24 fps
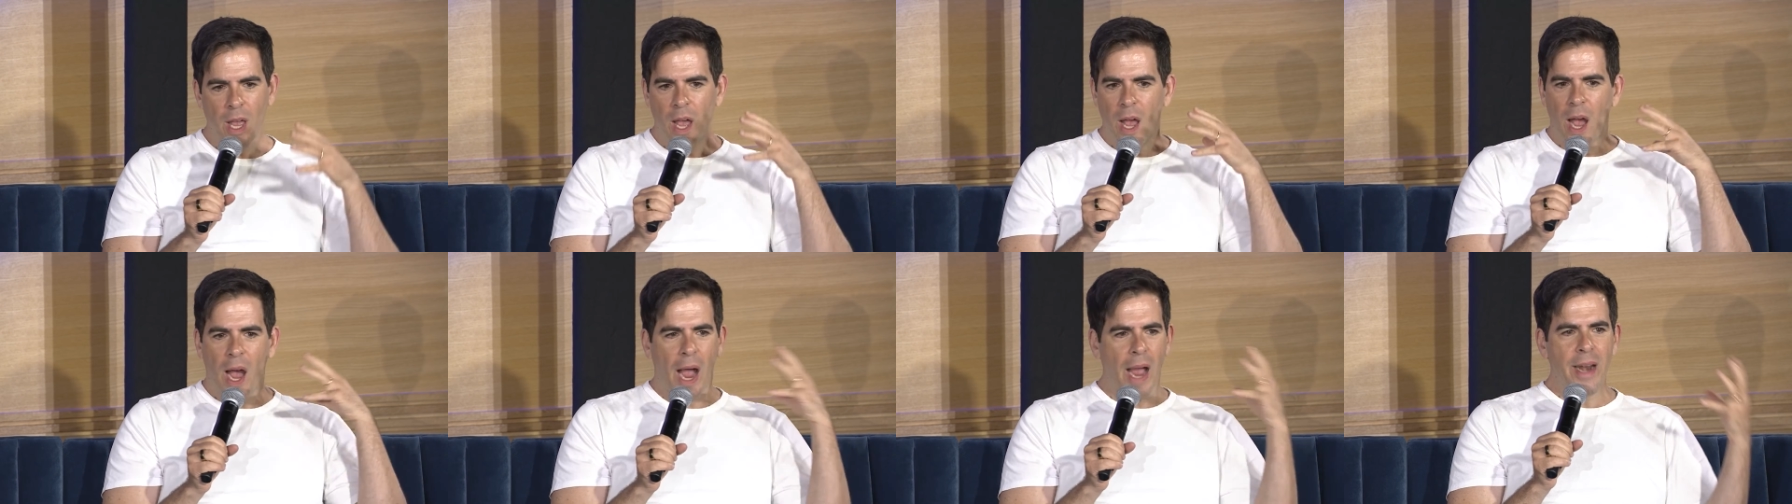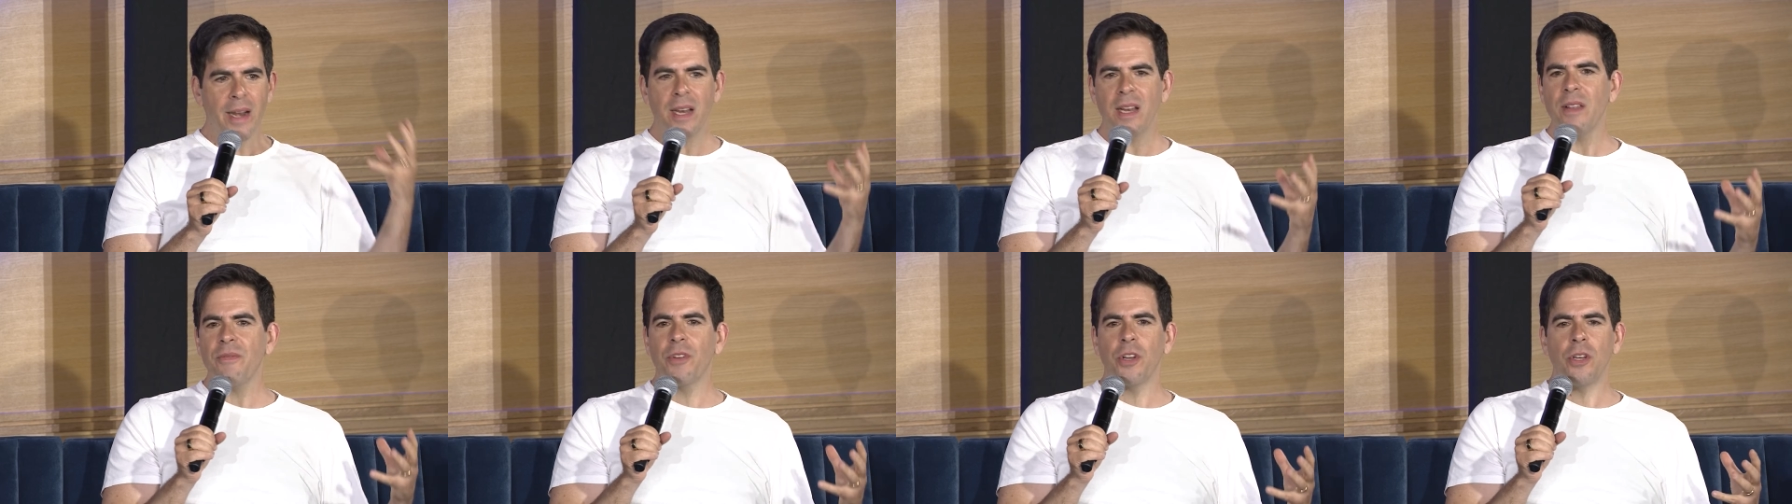I
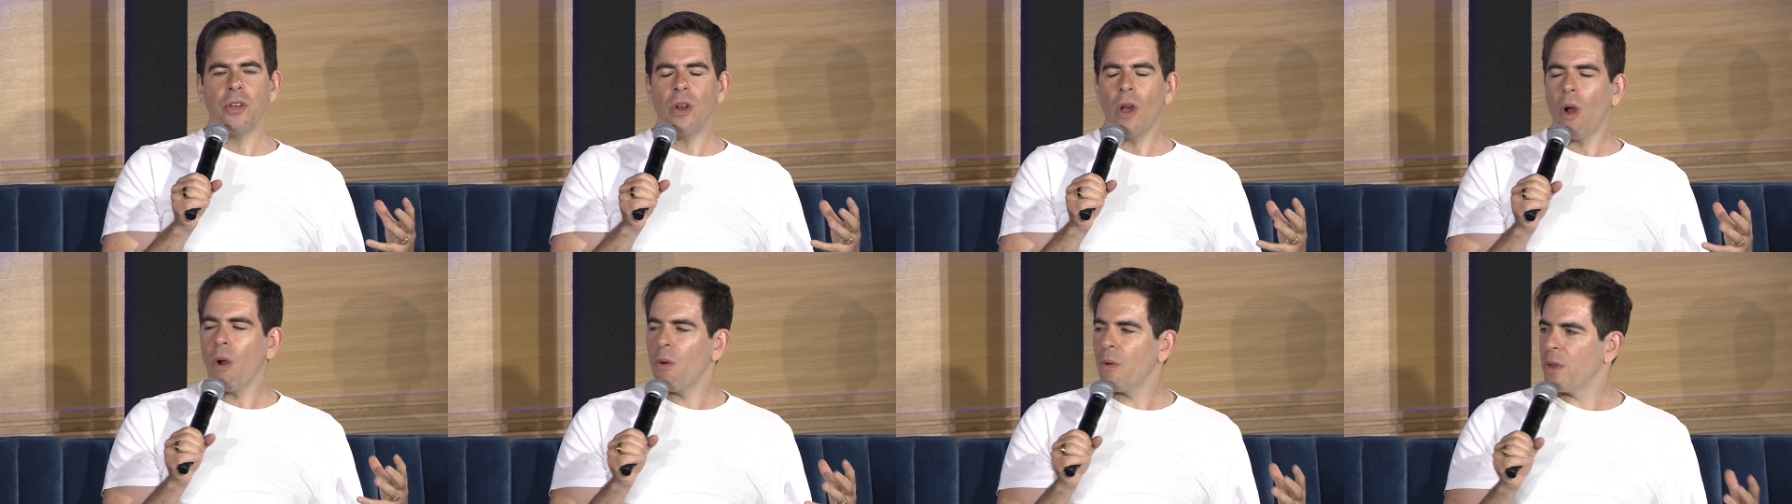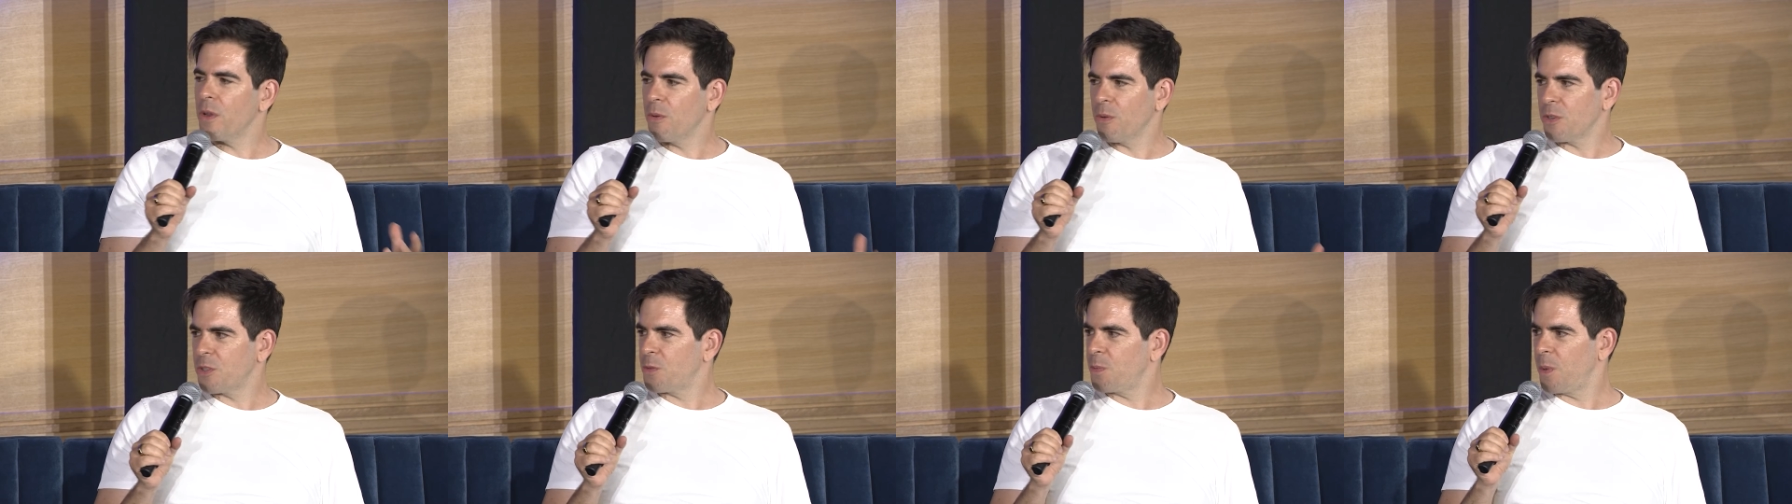didn't even know you
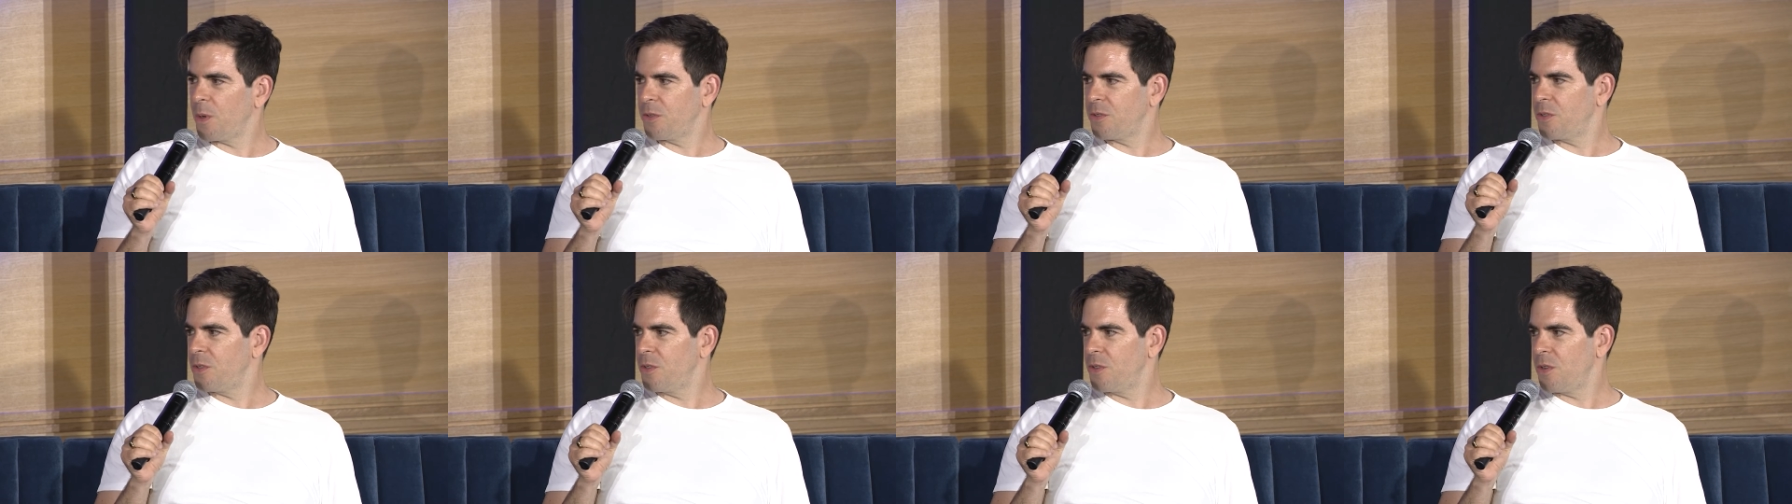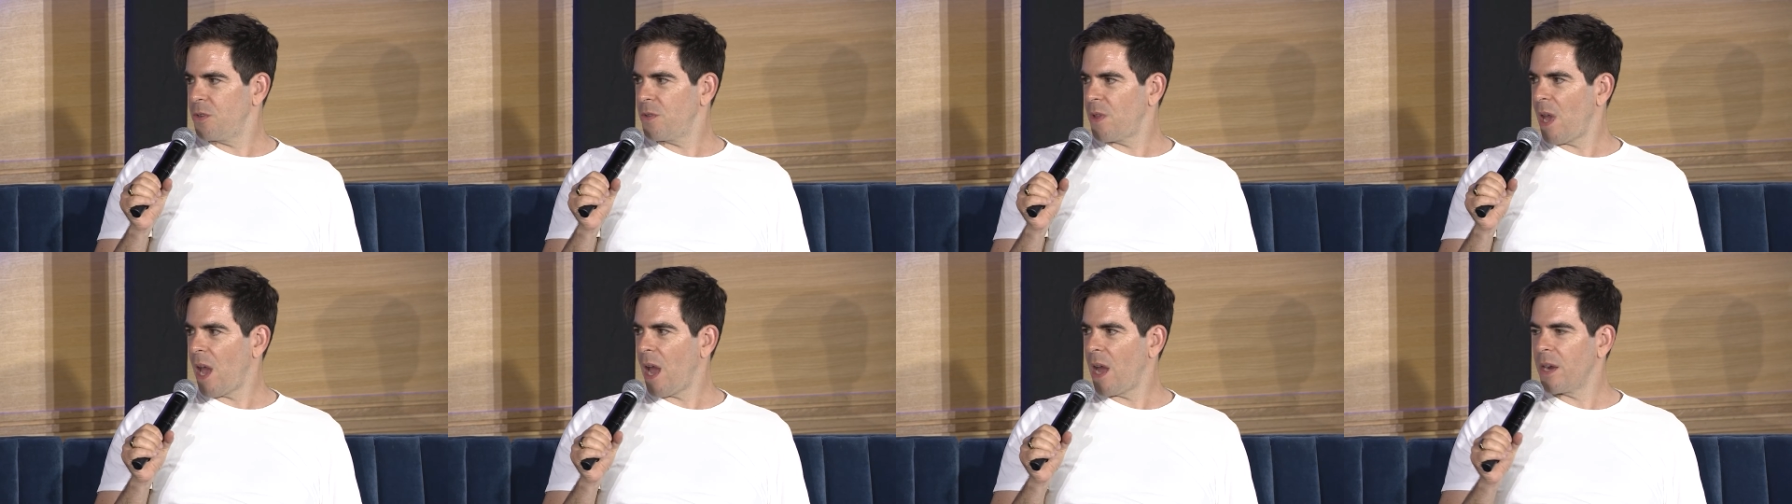were supposed to do
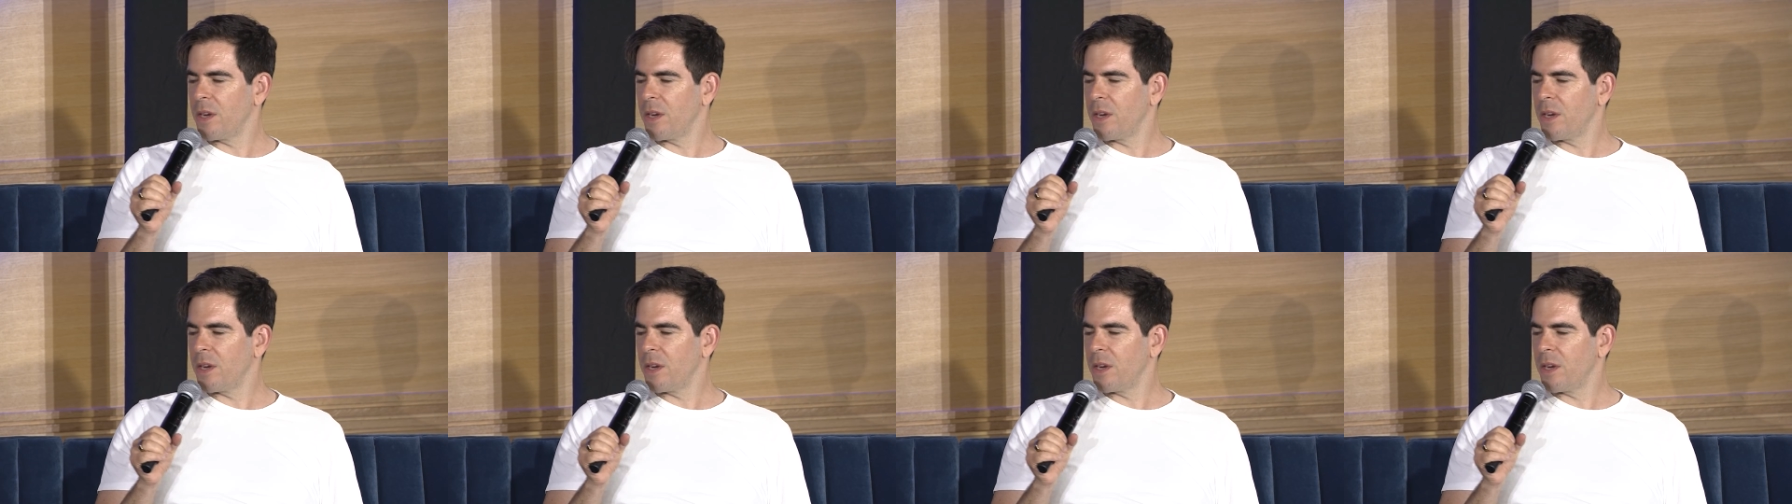that.